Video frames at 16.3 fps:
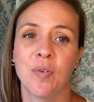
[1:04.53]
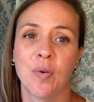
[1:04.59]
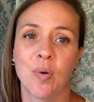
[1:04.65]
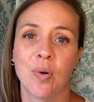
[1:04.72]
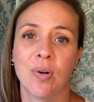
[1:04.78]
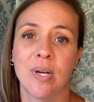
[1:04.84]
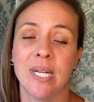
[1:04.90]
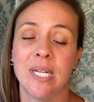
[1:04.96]

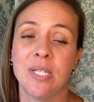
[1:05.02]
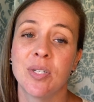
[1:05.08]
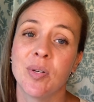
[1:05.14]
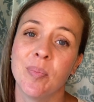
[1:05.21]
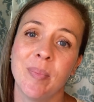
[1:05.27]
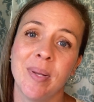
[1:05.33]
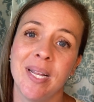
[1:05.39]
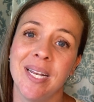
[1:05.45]
for
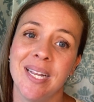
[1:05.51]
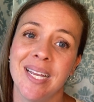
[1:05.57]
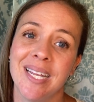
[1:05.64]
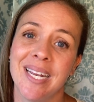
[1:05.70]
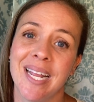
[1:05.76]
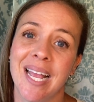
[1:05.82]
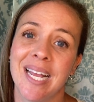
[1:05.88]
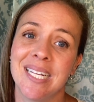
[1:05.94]
intermediate
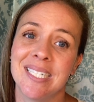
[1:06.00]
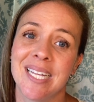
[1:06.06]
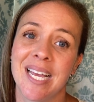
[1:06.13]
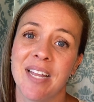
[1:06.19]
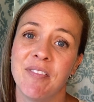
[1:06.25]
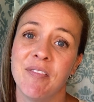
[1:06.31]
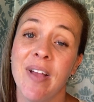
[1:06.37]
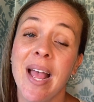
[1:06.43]
and
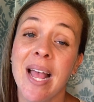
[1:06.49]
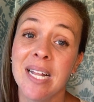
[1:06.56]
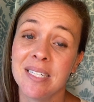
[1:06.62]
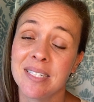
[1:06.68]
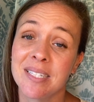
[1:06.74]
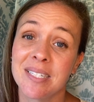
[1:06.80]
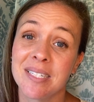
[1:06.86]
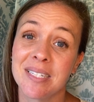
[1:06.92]

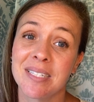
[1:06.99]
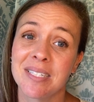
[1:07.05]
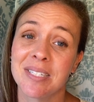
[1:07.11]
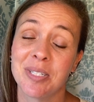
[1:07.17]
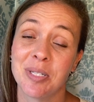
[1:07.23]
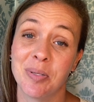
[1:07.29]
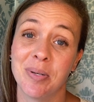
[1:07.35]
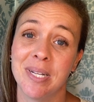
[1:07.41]
advanced
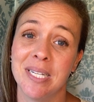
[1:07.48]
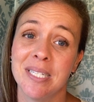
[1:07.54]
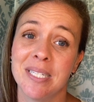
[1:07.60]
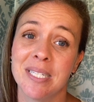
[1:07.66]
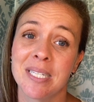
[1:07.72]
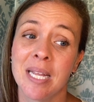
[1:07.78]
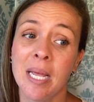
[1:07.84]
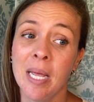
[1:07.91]

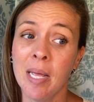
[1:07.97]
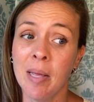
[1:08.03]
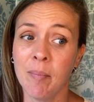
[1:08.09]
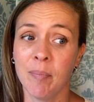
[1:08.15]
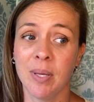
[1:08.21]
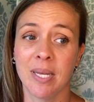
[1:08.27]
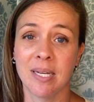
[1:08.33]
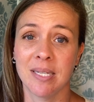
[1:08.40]
students
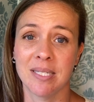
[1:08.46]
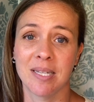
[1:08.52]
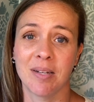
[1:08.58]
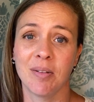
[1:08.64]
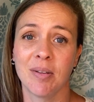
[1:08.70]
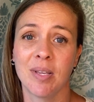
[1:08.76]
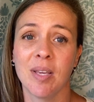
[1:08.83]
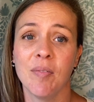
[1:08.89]
because
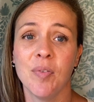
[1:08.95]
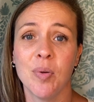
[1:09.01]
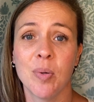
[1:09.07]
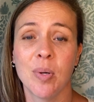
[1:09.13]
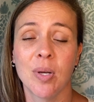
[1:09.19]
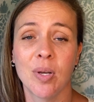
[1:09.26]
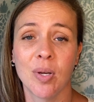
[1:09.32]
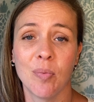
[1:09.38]
it'll give you
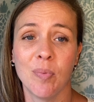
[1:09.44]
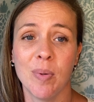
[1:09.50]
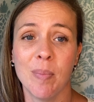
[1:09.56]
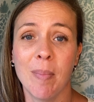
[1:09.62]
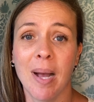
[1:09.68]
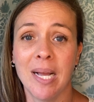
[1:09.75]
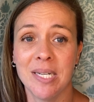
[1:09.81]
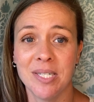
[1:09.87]
a good
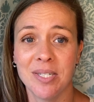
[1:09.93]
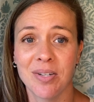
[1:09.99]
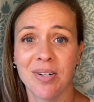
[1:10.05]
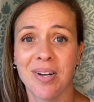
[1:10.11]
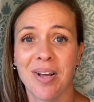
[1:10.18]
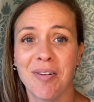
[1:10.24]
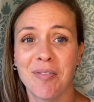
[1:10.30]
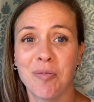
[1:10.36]
reminder
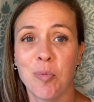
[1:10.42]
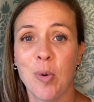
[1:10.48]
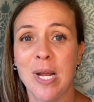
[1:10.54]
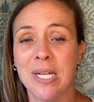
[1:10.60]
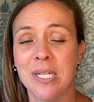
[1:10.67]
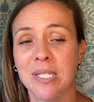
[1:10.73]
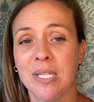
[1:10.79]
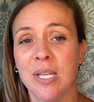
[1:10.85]
of
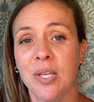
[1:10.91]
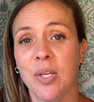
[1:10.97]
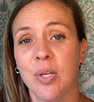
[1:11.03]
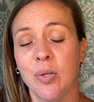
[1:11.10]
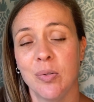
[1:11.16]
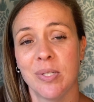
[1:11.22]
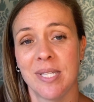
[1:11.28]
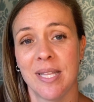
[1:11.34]
when to
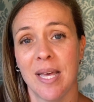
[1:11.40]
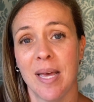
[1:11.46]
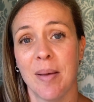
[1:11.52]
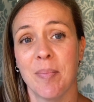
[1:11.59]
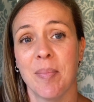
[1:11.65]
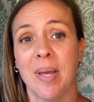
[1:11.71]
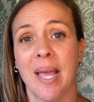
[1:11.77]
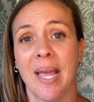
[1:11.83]
use
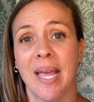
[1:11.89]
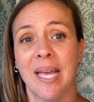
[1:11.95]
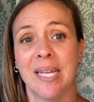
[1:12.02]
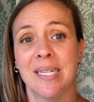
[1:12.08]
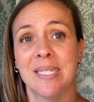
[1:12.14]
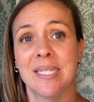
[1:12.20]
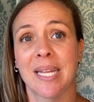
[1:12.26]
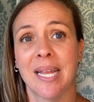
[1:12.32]
them.
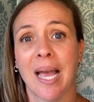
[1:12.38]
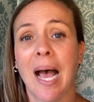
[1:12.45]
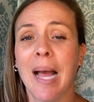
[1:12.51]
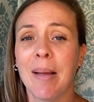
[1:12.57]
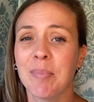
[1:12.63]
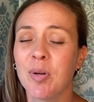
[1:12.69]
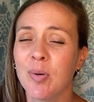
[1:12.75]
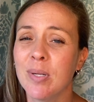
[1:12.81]
And
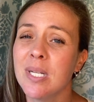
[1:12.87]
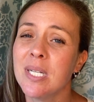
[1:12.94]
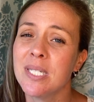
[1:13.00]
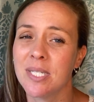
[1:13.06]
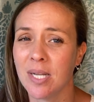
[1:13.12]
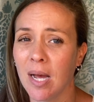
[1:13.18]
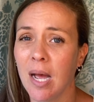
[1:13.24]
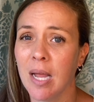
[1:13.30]
I'm going to
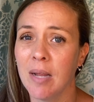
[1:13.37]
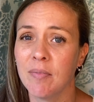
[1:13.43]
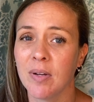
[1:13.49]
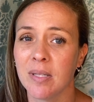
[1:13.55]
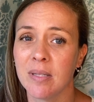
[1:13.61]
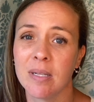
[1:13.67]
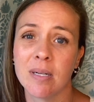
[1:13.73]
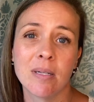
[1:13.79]
dive
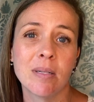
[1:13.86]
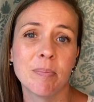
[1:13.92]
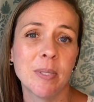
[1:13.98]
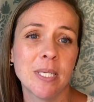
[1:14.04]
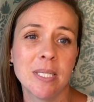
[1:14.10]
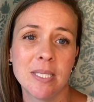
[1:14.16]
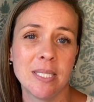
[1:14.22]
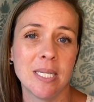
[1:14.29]
a little
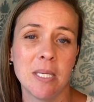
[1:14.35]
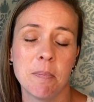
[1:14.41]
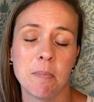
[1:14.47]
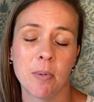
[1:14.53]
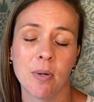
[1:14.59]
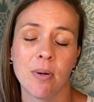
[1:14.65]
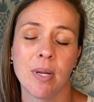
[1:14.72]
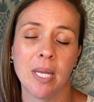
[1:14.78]
bit
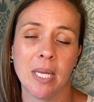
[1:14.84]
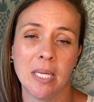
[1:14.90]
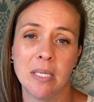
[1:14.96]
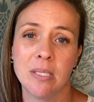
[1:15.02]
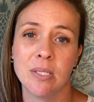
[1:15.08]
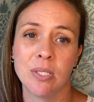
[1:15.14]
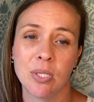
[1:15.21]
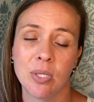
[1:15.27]
deeper
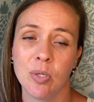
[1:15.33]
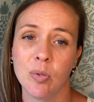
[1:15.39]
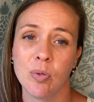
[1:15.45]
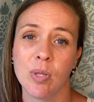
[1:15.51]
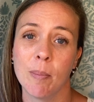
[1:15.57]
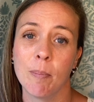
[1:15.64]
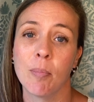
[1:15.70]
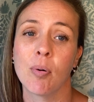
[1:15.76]
into
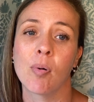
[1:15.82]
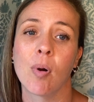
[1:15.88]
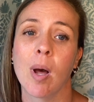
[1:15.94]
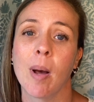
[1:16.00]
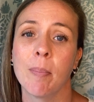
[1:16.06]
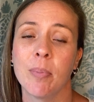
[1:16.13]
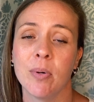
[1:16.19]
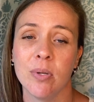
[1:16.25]
the
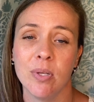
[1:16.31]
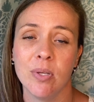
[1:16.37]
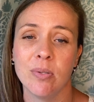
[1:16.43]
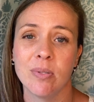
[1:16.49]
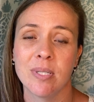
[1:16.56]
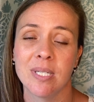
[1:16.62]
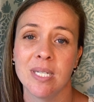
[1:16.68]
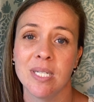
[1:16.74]
proper
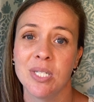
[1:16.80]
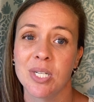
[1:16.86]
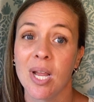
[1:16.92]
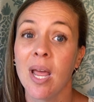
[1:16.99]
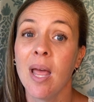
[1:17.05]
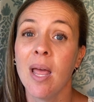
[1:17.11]
usage